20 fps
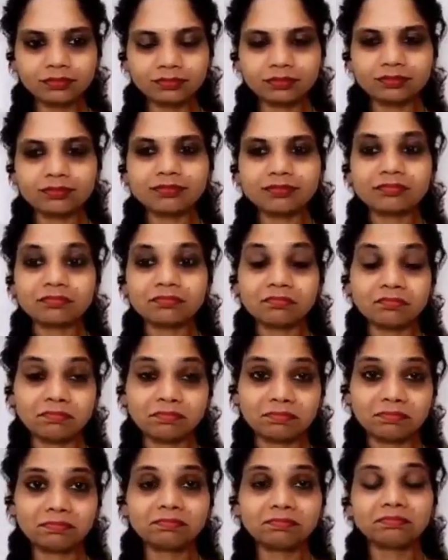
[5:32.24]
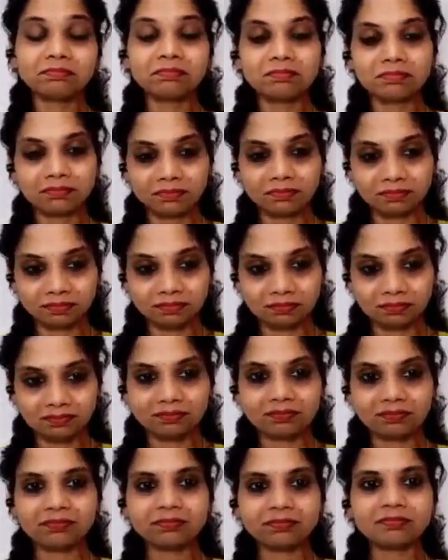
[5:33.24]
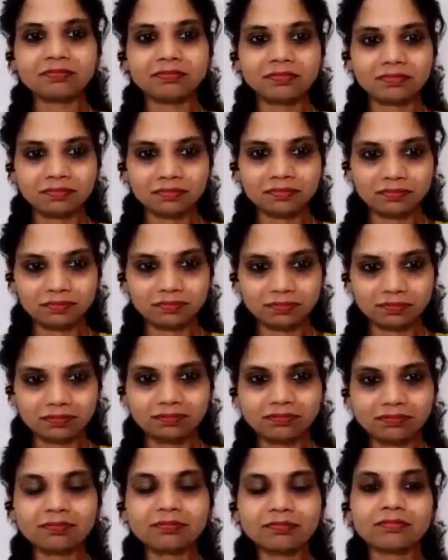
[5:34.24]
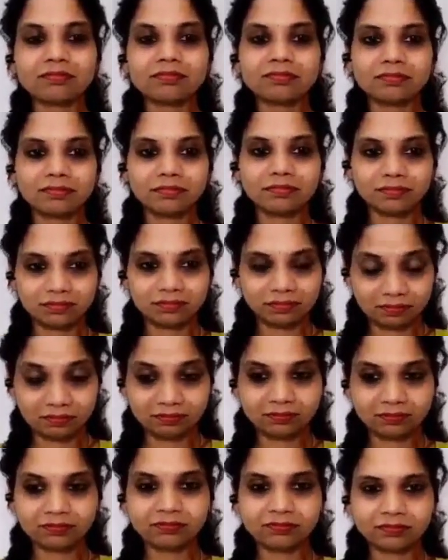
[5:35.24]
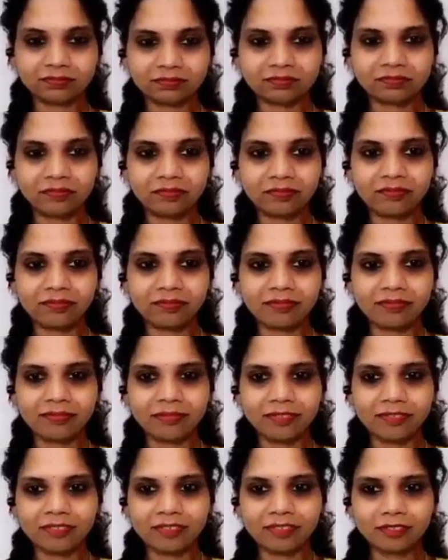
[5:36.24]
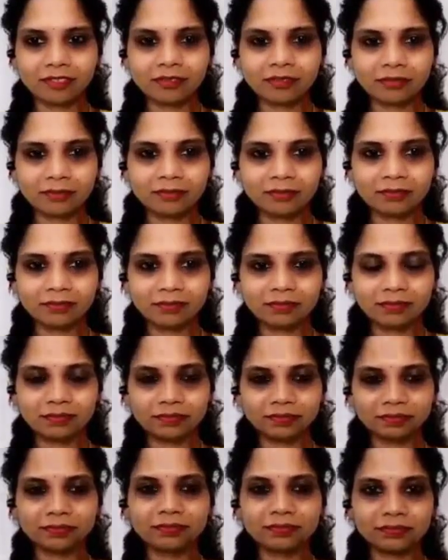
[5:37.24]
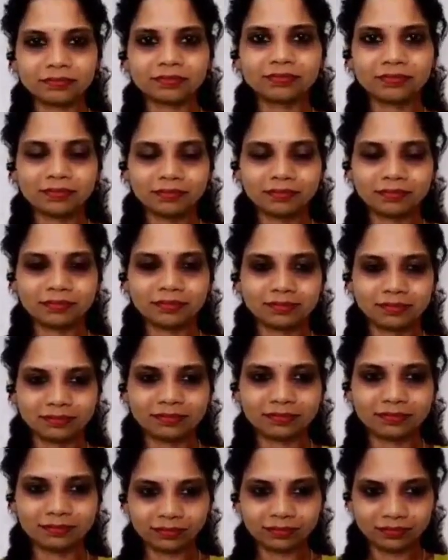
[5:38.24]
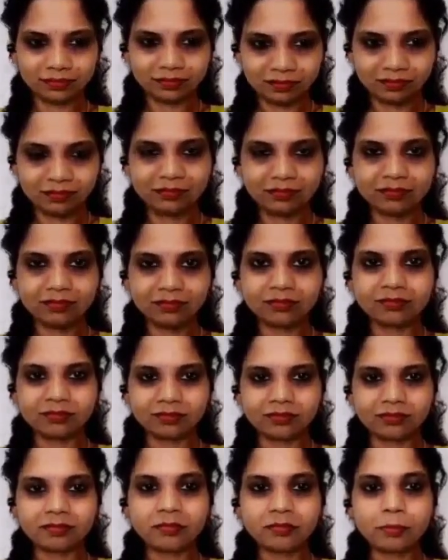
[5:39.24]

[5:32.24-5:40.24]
No words are spoken by the person on screen.